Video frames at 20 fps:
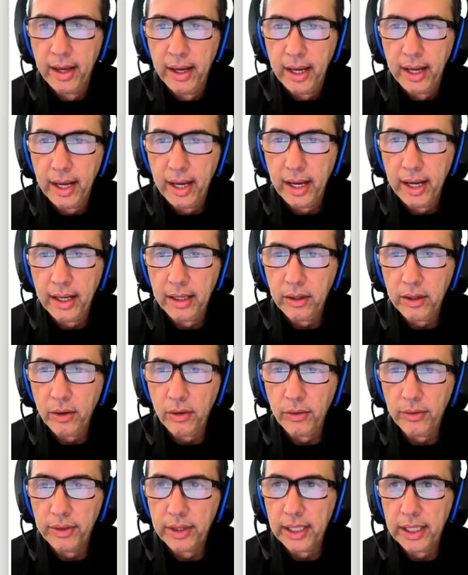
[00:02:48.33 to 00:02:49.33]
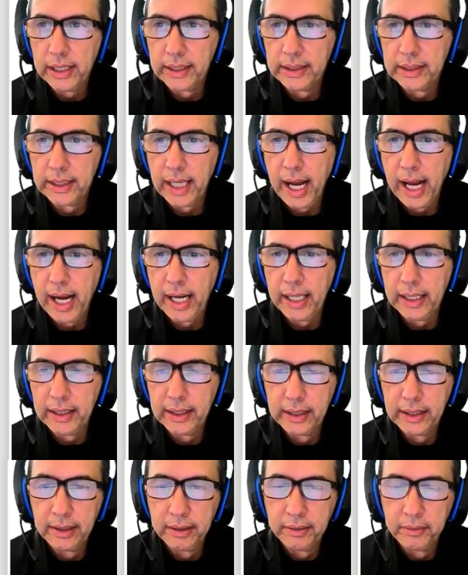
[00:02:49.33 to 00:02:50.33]
And on this side,
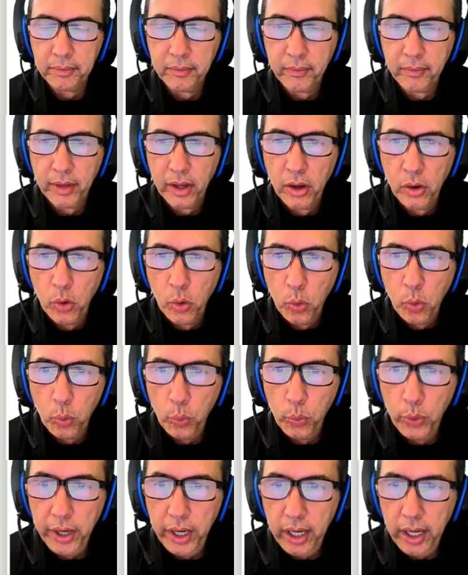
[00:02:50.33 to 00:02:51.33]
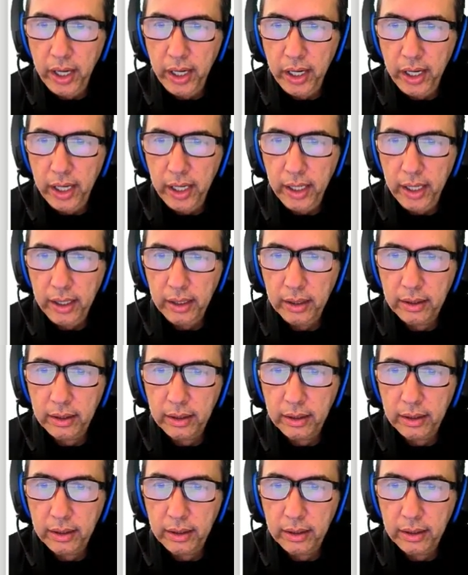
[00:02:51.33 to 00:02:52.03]
we need